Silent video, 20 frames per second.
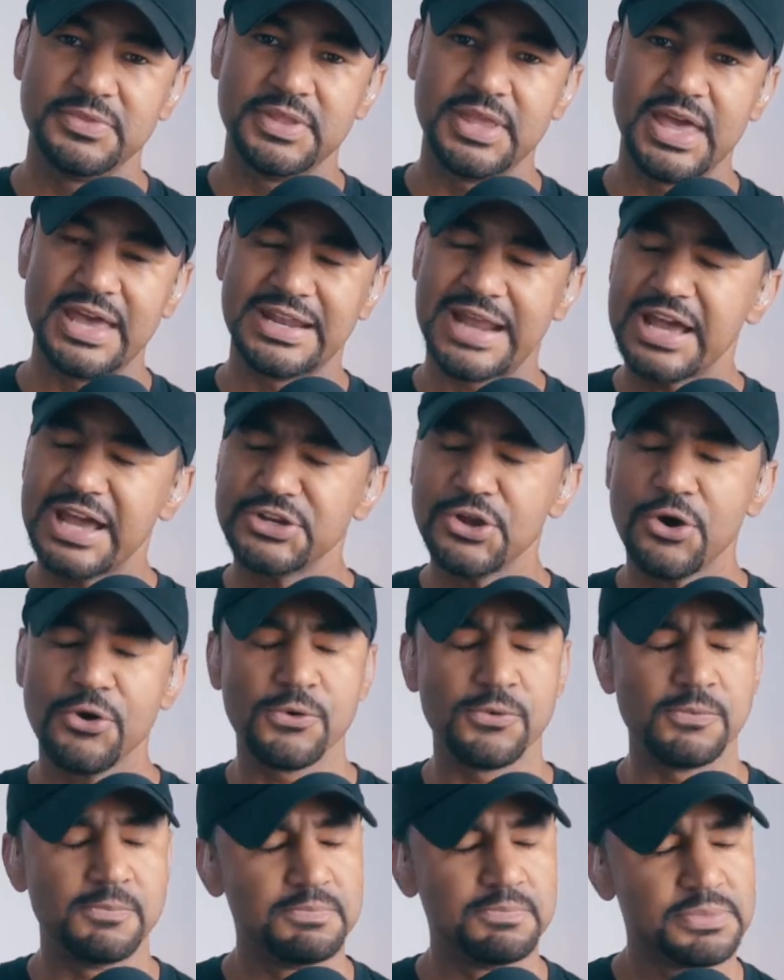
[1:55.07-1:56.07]
And I
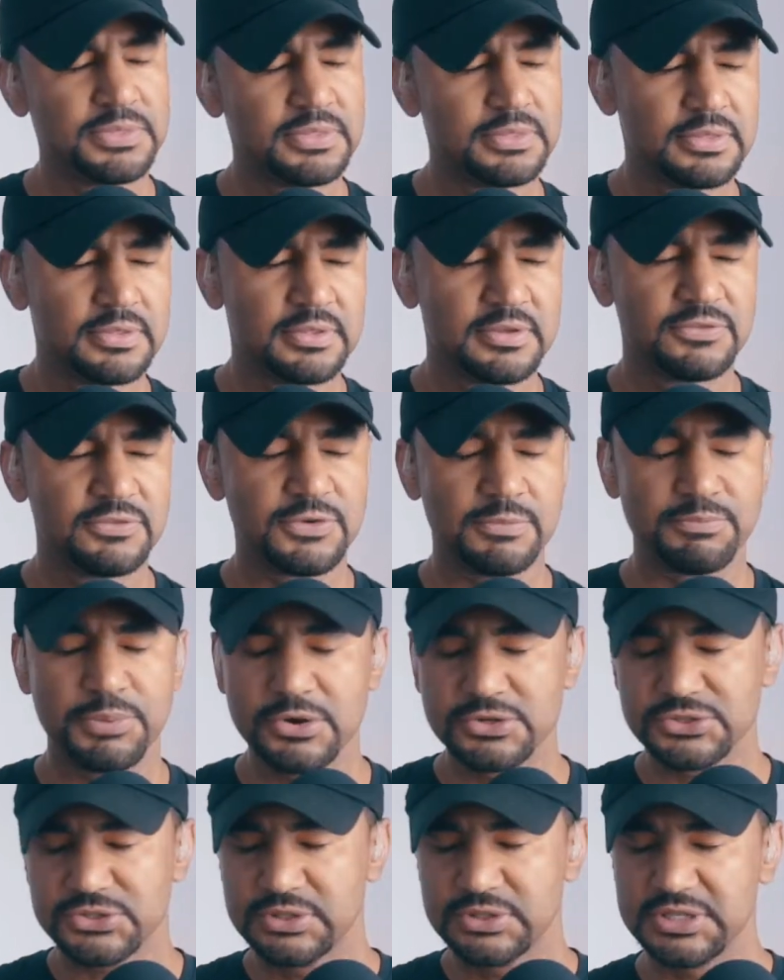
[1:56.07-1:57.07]
know from
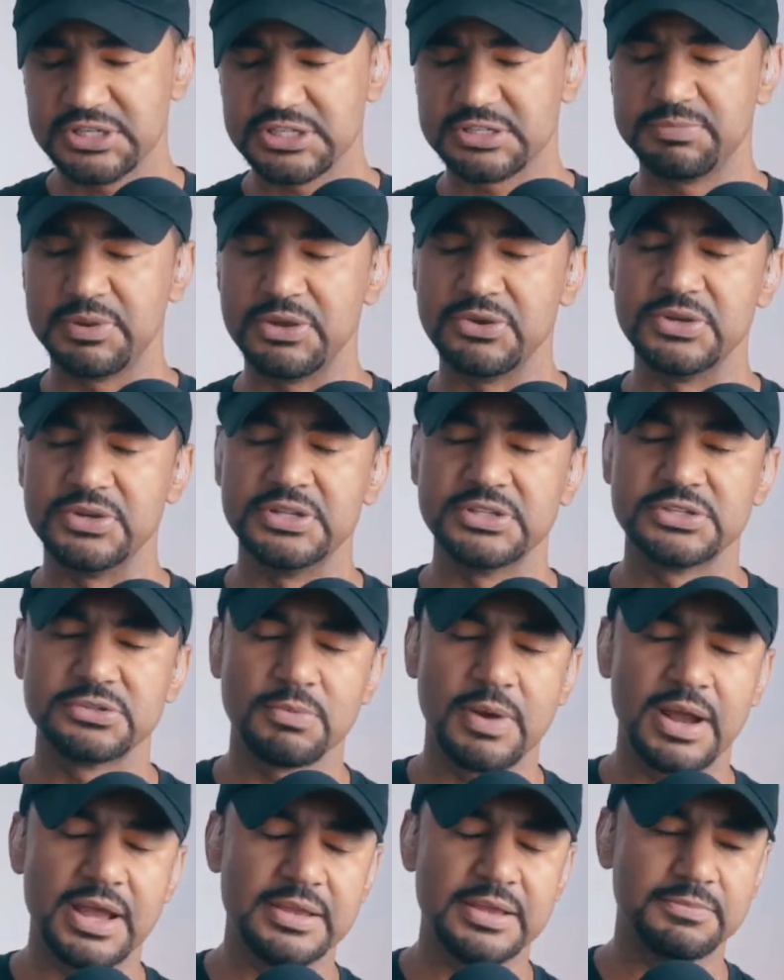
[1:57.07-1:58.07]
personal experience,
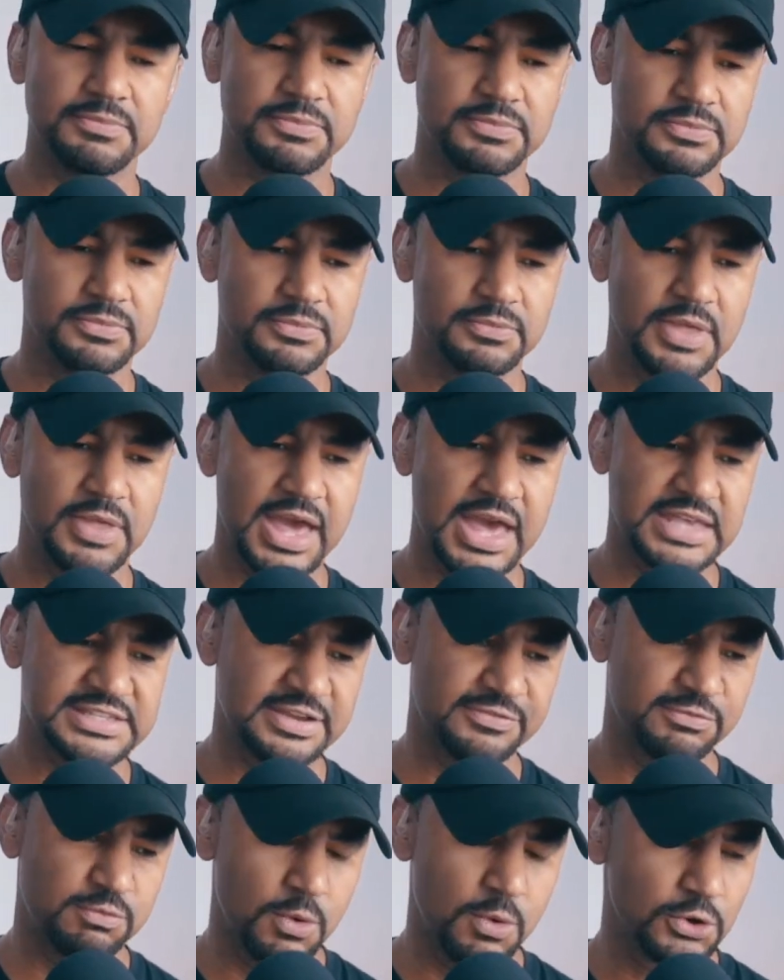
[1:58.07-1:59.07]
right? As
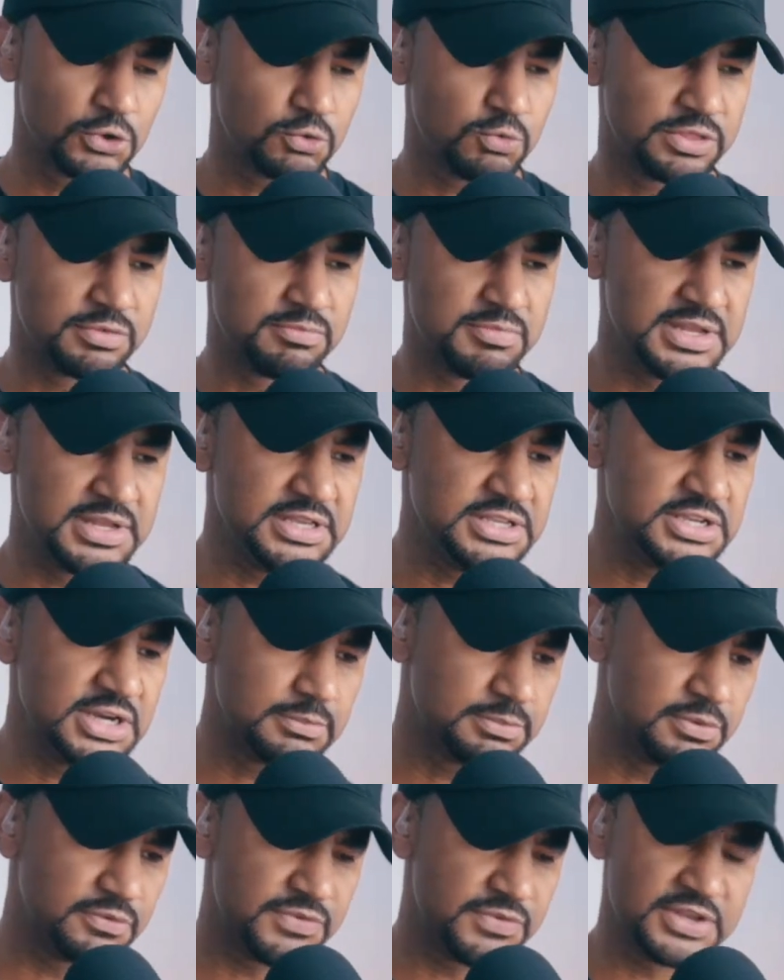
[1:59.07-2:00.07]
I've worked with many young
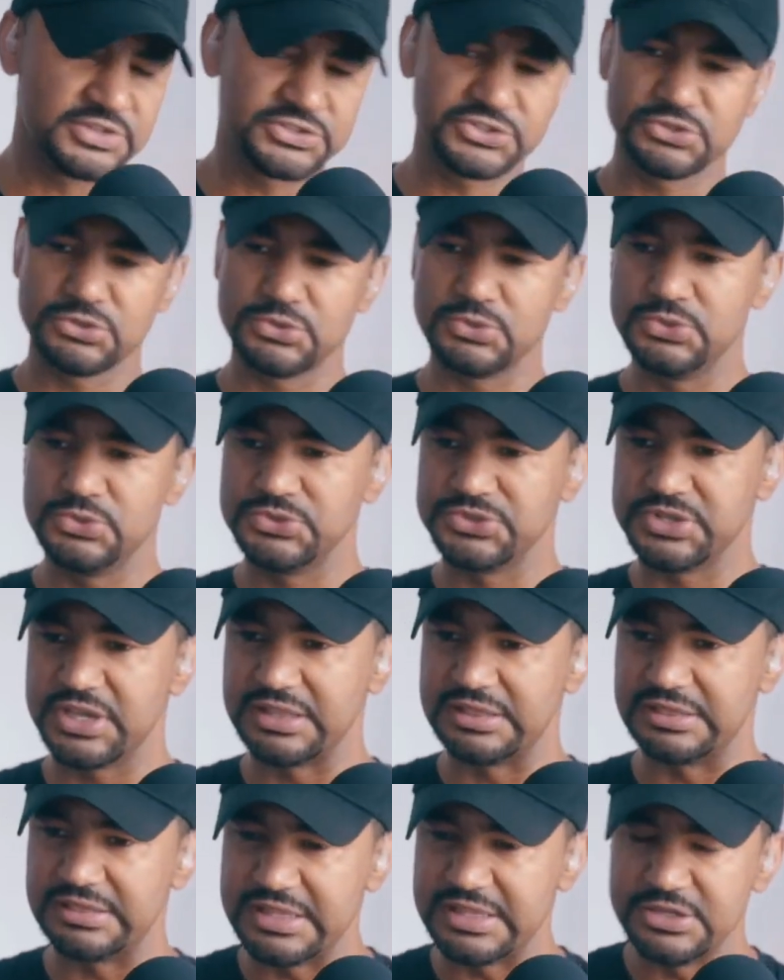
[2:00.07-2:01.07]
professionals
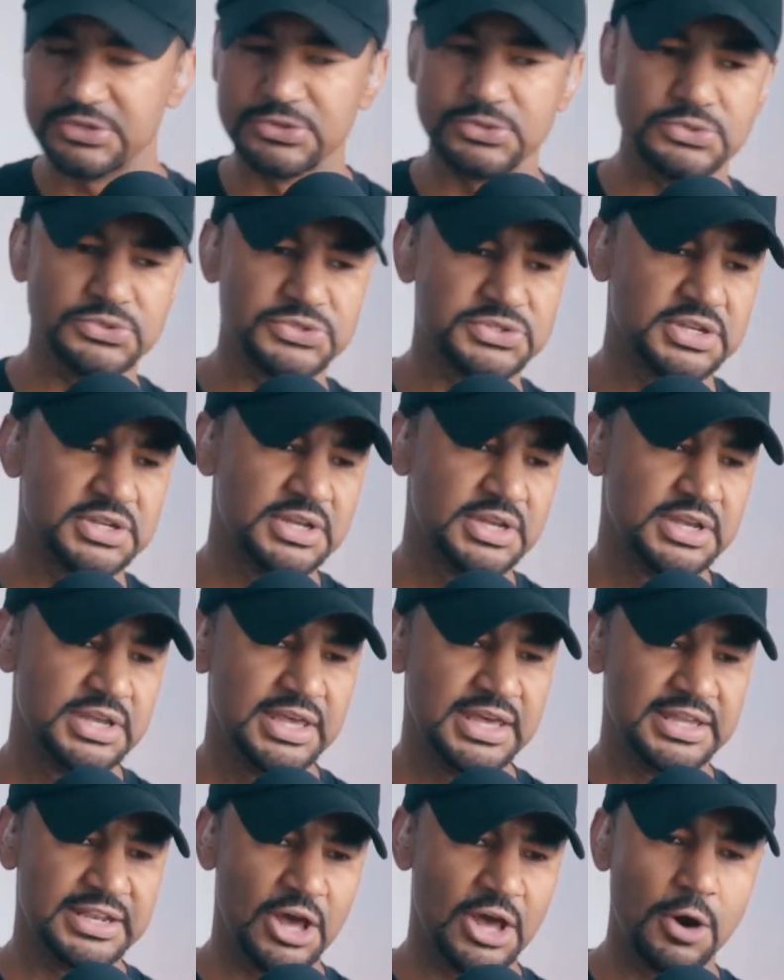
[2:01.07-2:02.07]
and leaders
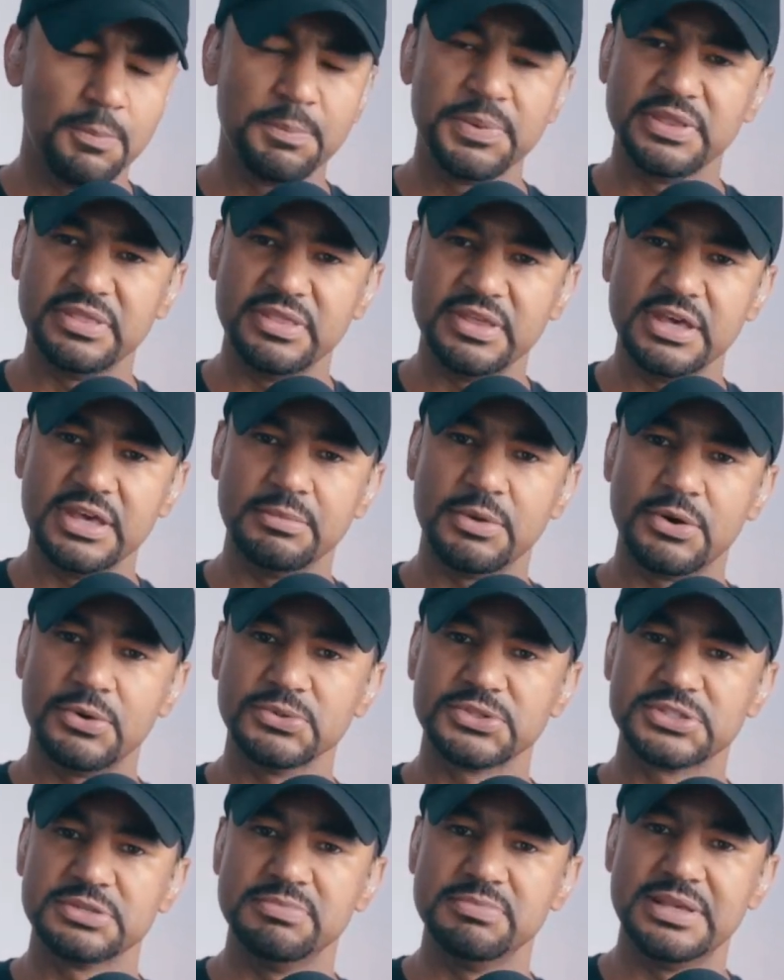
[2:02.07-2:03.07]
and helping them
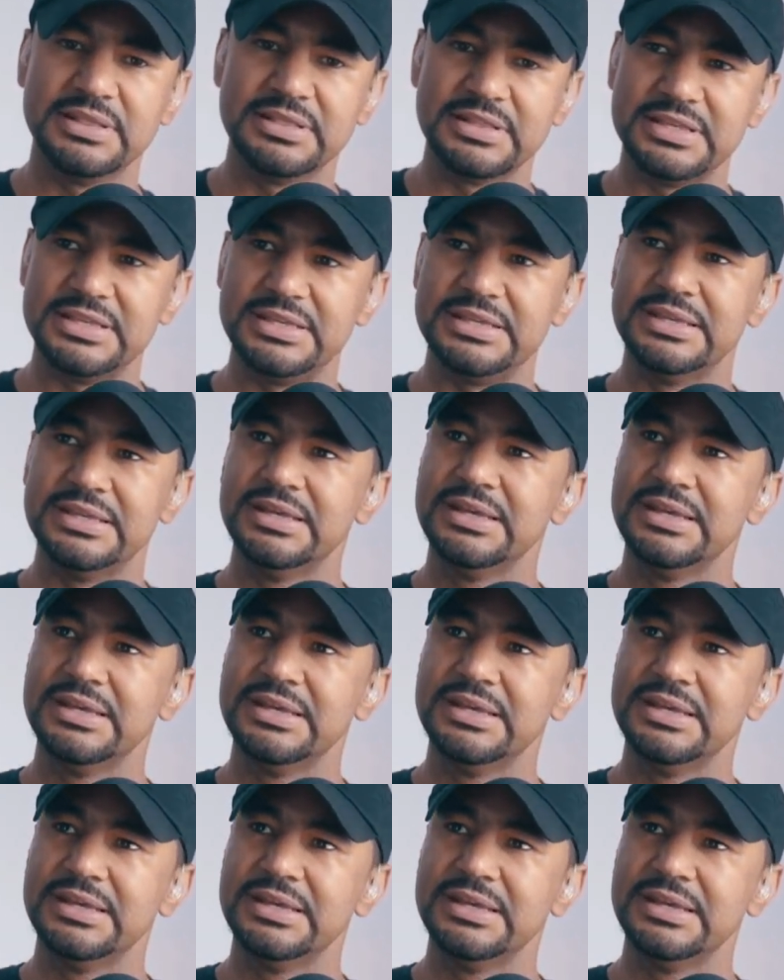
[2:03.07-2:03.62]
ultimately